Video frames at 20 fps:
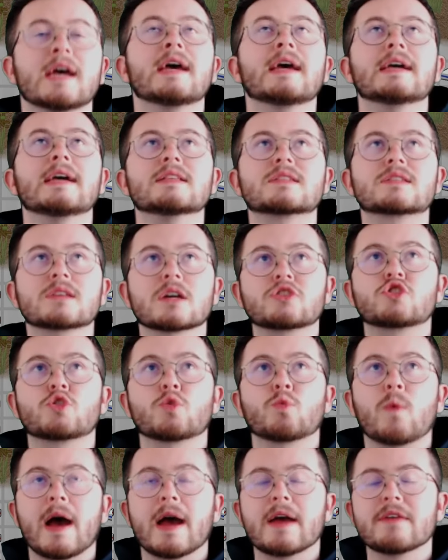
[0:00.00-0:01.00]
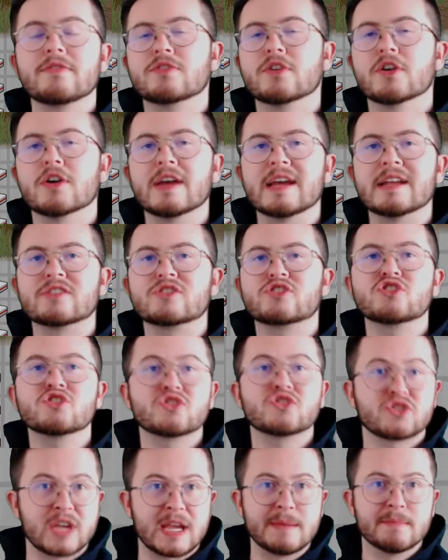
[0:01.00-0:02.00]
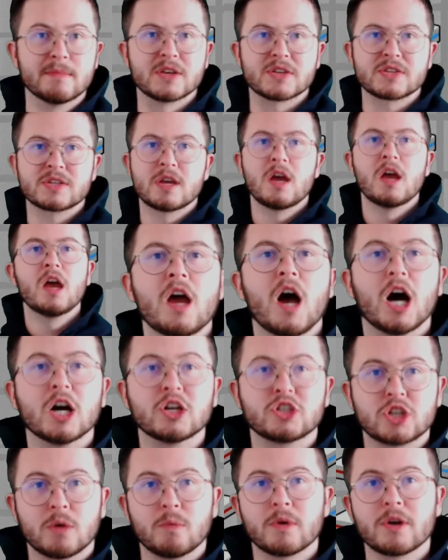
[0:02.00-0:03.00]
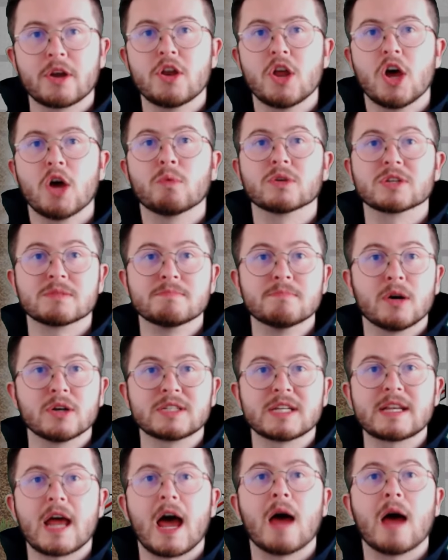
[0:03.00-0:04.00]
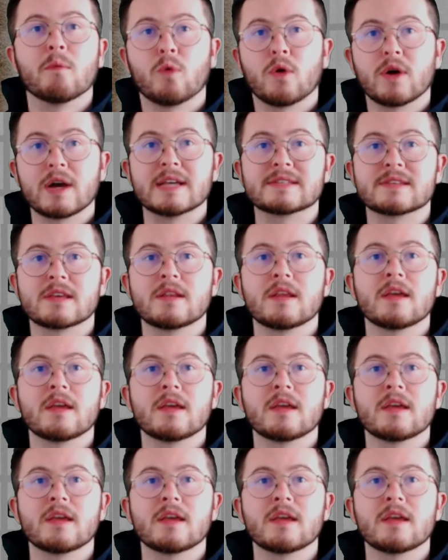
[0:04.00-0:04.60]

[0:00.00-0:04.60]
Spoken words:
in such a way that it's seamless. I don't want to know what's modded and what isn't.